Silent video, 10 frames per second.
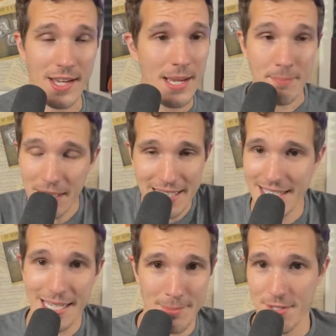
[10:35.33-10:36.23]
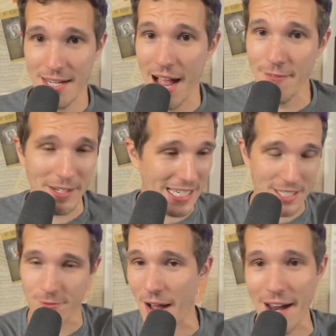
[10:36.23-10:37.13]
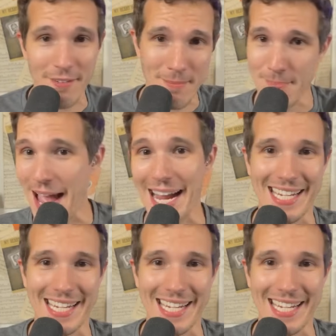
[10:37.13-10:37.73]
But he seems confident. He's firing back.